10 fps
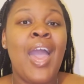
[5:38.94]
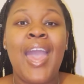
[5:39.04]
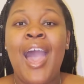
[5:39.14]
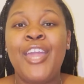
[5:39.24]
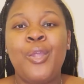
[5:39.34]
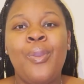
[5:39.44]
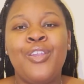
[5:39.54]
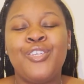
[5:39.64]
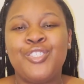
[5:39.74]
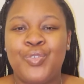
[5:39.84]
I know it
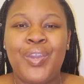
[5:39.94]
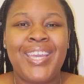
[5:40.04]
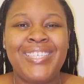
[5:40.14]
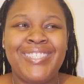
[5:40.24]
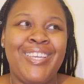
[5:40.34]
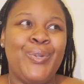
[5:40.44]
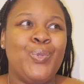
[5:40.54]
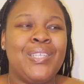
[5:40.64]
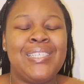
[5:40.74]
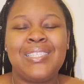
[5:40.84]
looks great seeing all
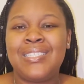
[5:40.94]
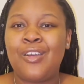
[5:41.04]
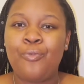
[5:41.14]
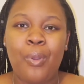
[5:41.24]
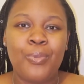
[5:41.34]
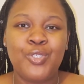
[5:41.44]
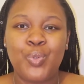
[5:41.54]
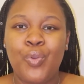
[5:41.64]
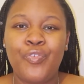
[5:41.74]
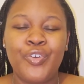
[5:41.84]
these self-published
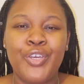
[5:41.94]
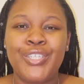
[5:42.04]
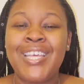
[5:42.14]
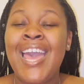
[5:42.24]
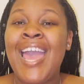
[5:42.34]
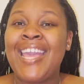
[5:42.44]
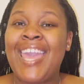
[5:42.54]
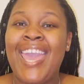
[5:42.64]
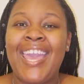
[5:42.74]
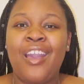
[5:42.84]
authors
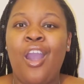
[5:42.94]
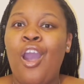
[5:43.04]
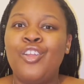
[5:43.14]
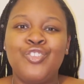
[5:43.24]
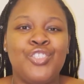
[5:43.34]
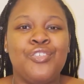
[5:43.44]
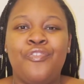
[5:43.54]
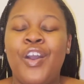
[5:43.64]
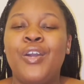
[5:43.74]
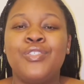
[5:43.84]
getting hundreds of
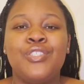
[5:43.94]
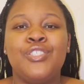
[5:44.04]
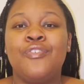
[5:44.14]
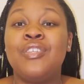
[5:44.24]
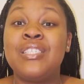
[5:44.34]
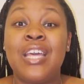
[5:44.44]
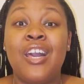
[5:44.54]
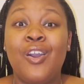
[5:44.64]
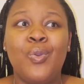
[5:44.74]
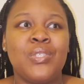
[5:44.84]
thousands of
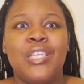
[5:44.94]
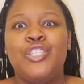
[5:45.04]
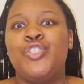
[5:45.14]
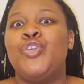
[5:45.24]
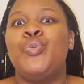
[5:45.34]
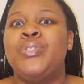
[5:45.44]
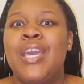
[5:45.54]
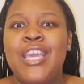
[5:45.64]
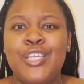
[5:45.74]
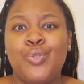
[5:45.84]
sales in 2
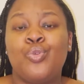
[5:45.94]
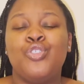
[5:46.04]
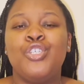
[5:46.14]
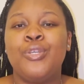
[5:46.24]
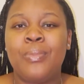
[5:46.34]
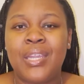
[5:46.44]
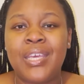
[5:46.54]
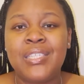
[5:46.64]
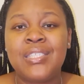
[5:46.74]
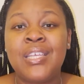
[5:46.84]
days or 2
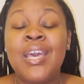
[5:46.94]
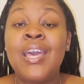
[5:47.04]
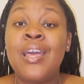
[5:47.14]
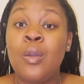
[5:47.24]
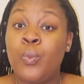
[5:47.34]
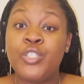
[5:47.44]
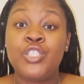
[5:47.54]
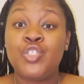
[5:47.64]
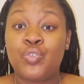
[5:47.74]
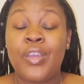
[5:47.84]
minutes, which
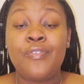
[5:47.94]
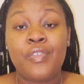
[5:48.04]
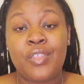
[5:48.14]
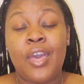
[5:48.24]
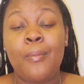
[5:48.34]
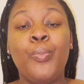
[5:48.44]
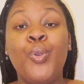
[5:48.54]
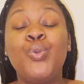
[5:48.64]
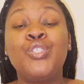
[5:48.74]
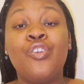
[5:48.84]
is great for them, but
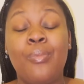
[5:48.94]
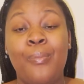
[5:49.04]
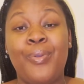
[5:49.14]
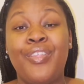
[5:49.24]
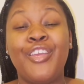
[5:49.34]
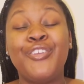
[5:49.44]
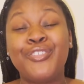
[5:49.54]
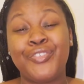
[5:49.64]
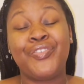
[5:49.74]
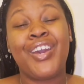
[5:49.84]
also remember that you
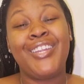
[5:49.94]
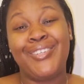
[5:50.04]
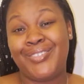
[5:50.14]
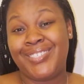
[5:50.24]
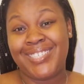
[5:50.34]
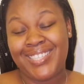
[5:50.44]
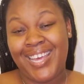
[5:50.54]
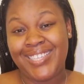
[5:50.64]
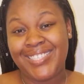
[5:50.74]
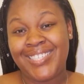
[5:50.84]
define your
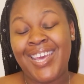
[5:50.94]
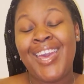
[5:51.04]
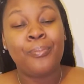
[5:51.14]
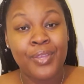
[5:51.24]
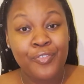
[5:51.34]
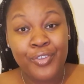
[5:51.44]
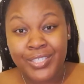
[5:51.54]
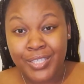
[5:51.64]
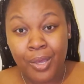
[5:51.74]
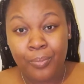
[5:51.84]
success. Me, for
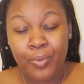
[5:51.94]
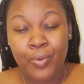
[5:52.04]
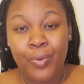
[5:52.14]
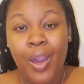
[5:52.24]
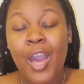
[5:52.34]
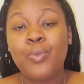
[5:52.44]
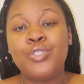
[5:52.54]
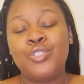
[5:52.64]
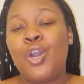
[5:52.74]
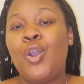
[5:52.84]
example, I
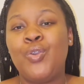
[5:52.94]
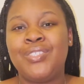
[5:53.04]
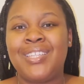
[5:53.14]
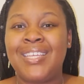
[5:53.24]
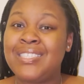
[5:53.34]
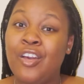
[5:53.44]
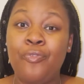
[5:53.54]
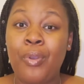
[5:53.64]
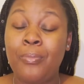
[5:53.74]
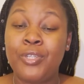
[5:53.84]
was told that
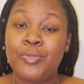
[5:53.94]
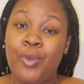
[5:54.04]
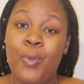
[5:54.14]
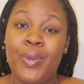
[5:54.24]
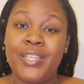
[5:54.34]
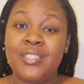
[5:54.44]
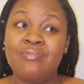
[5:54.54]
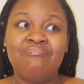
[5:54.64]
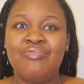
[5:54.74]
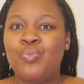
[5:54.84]
self-published poets
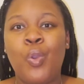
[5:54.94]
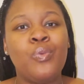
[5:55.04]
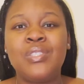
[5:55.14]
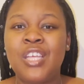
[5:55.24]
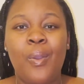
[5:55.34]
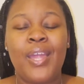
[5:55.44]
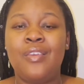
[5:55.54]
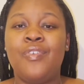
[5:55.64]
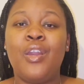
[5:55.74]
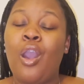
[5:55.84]
won't sell
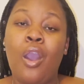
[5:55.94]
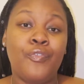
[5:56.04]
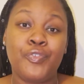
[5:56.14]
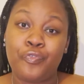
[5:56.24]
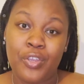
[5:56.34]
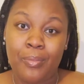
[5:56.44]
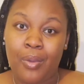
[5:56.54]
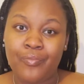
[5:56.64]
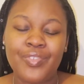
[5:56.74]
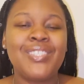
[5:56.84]
anything after 3
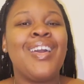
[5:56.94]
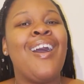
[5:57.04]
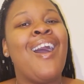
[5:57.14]
months.